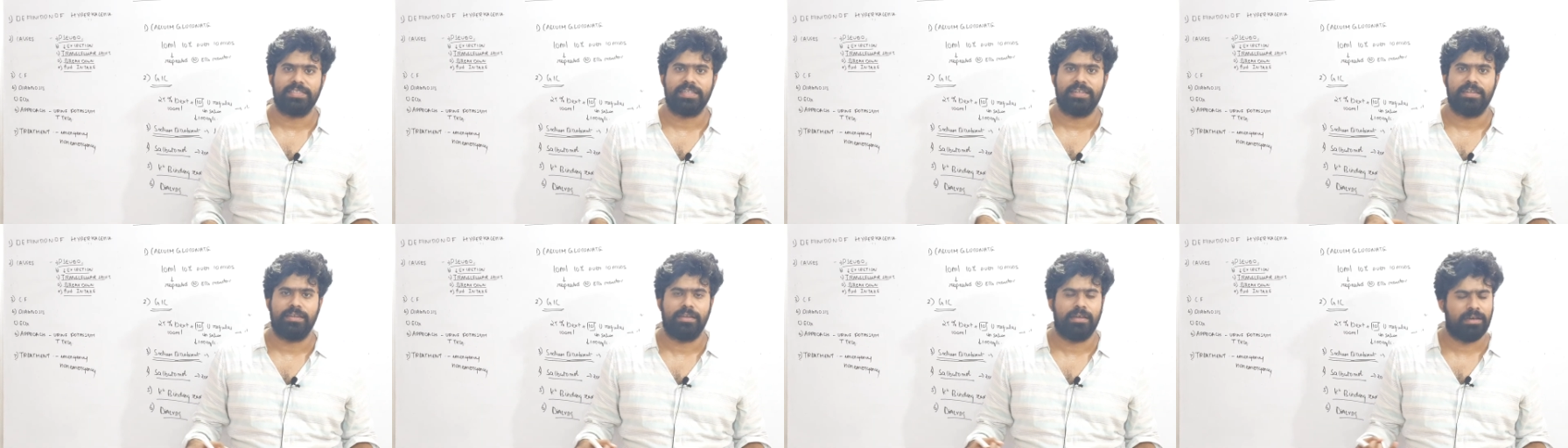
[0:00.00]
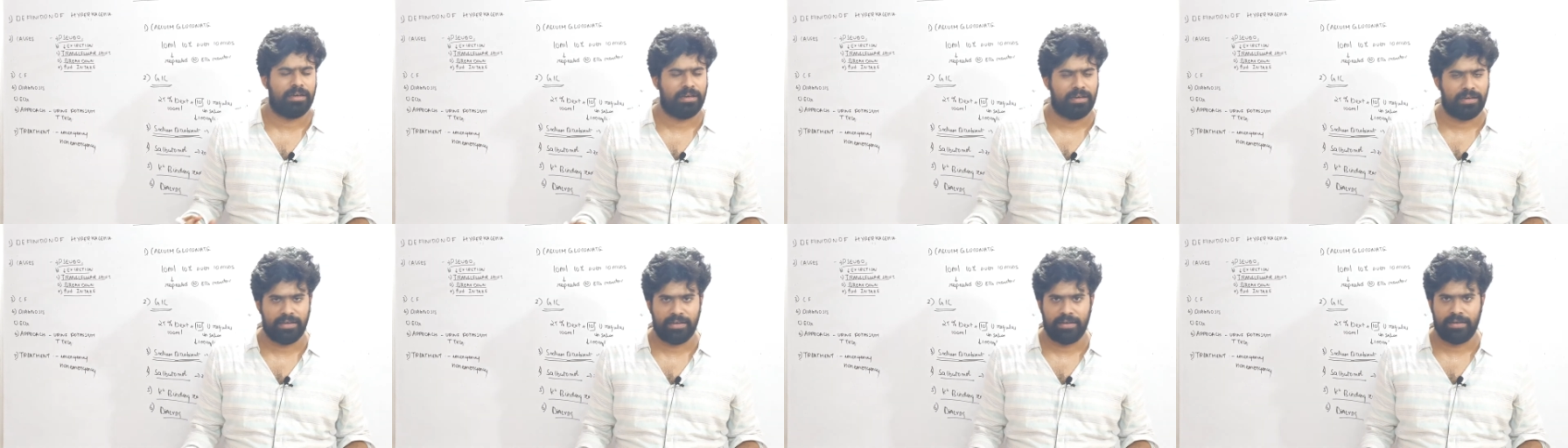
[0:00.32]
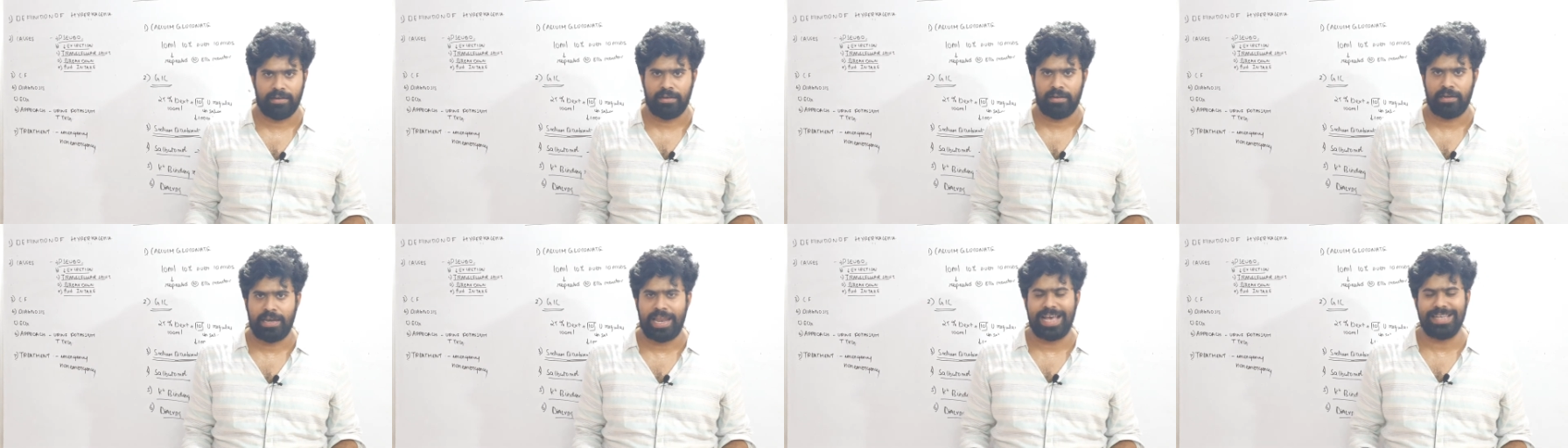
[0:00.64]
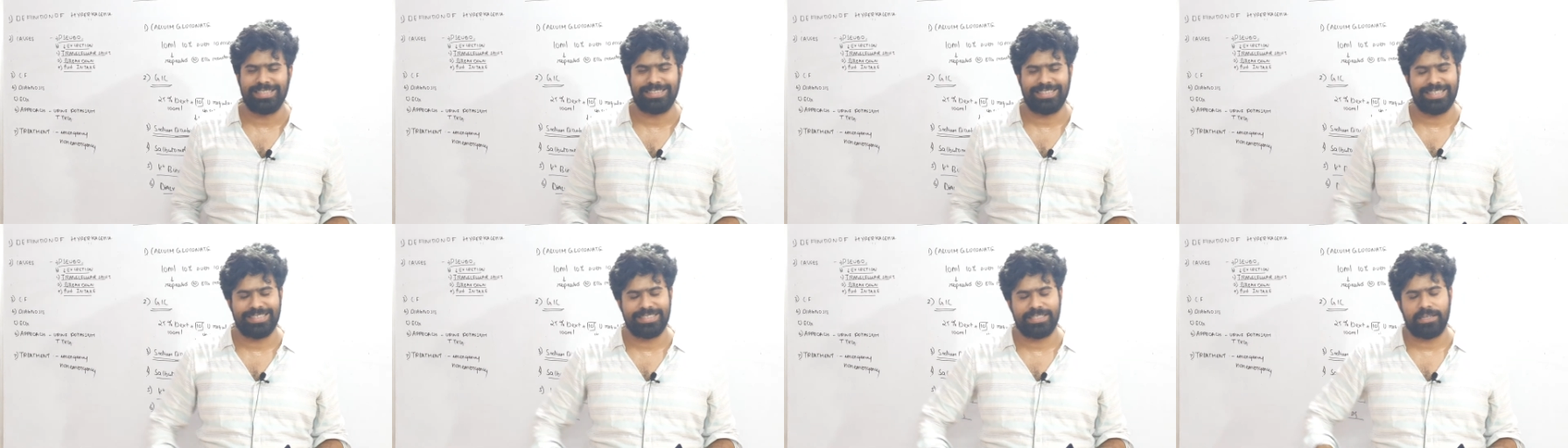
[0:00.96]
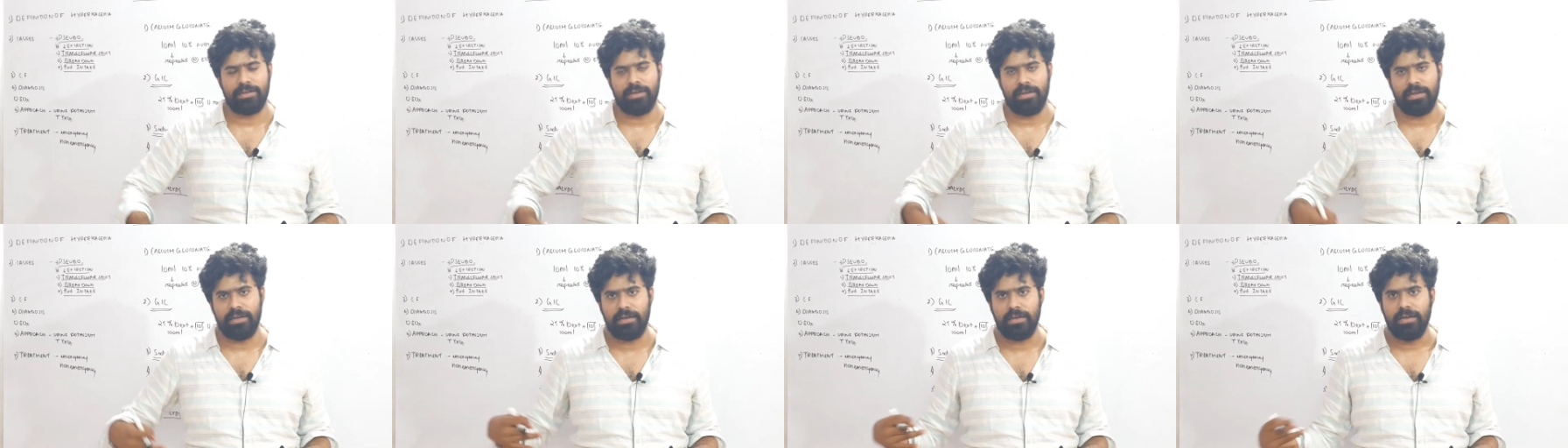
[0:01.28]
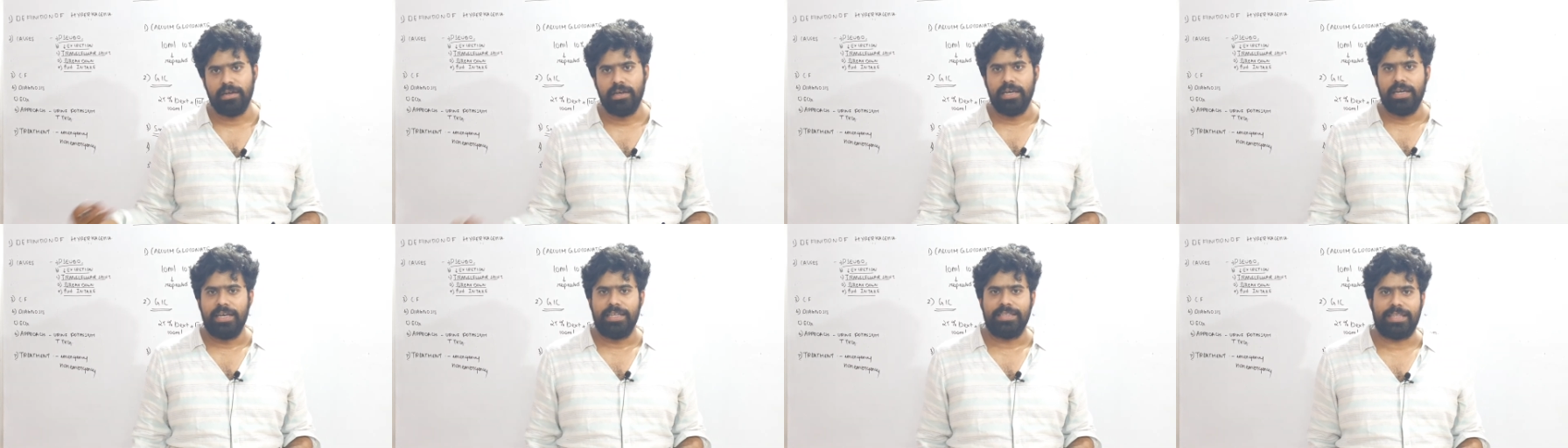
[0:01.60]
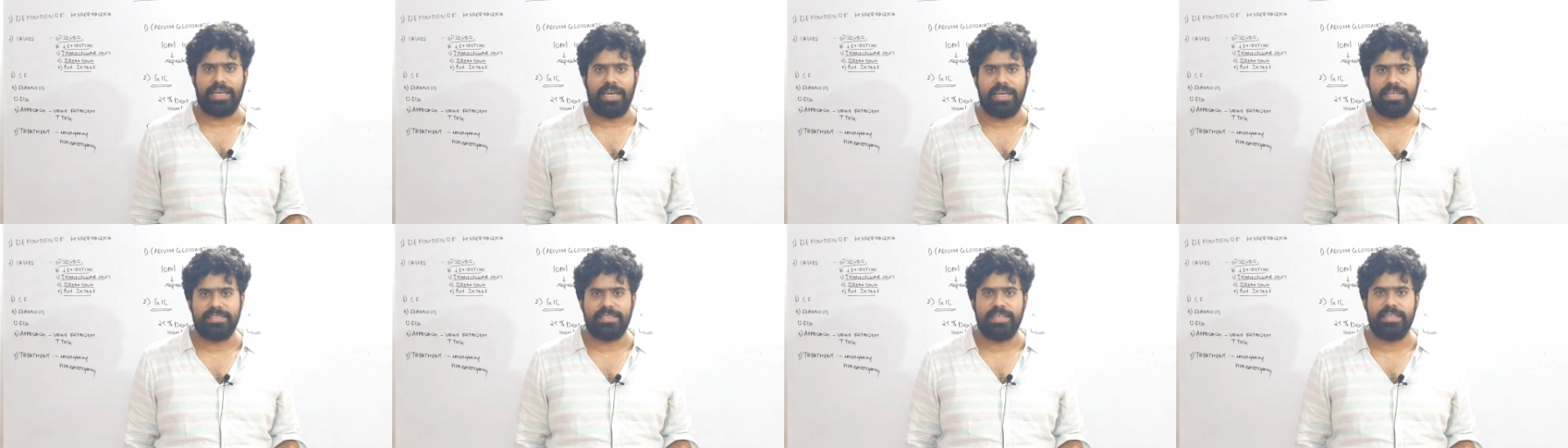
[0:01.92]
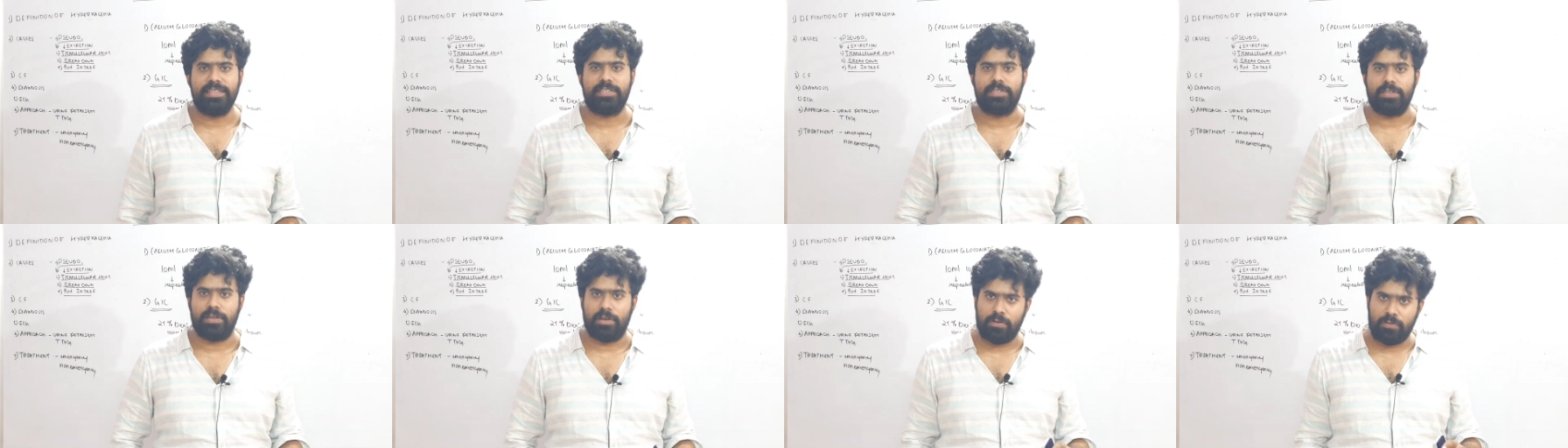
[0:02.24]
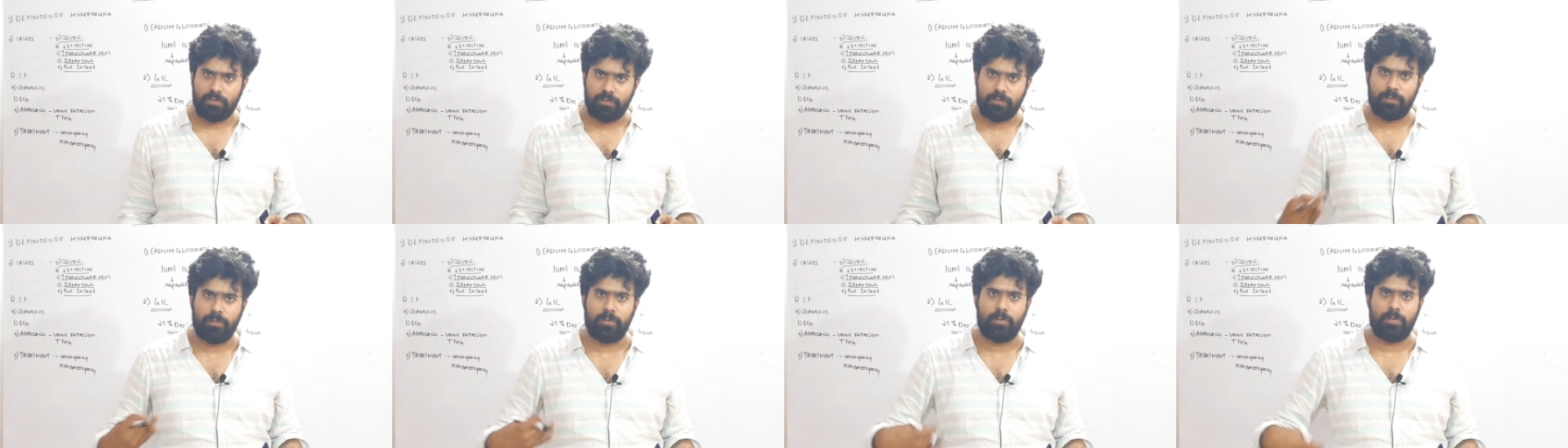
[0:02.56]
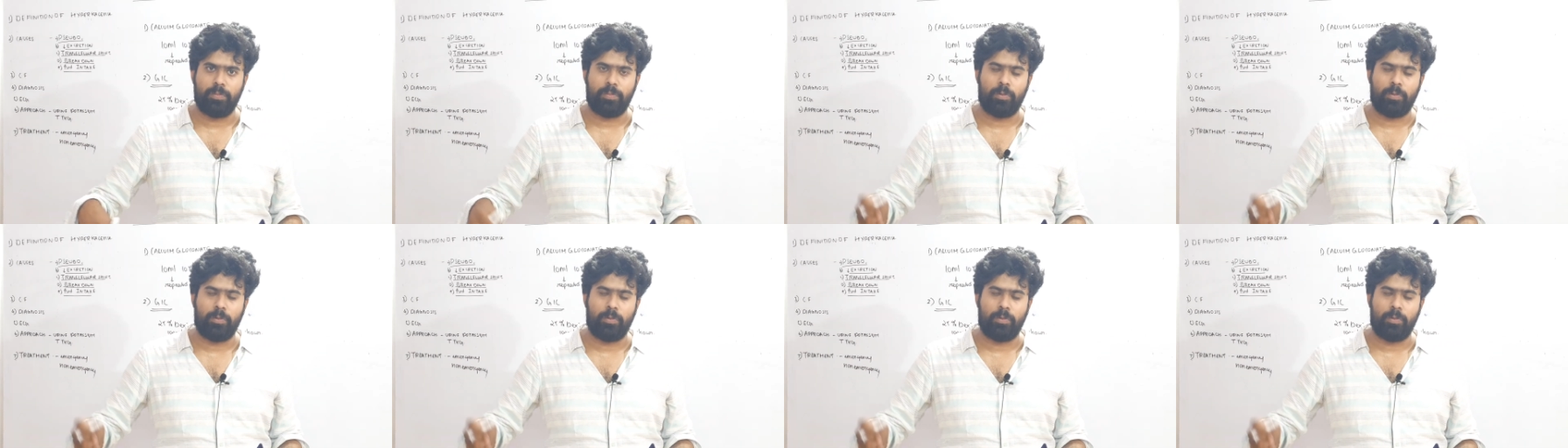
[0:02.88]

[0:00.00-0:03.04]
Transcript: and Lasix and thiazides to